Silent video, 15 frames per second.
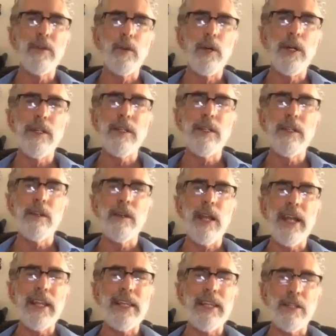ones
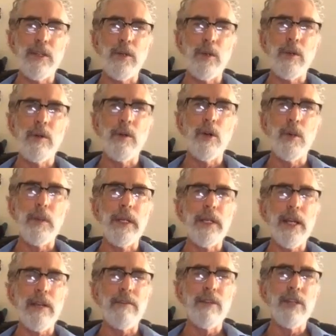like this who are normally
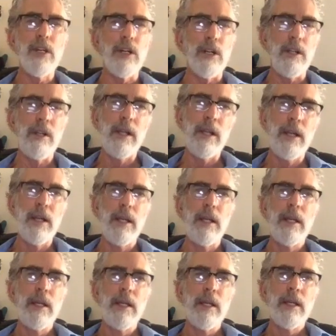kind of dull,
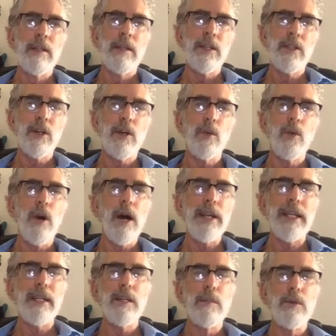they start
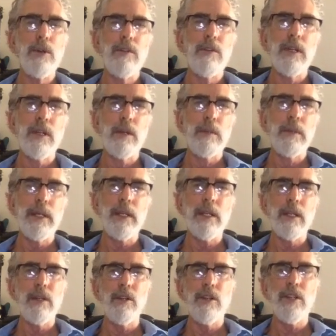wanting to move a little bit. That's a good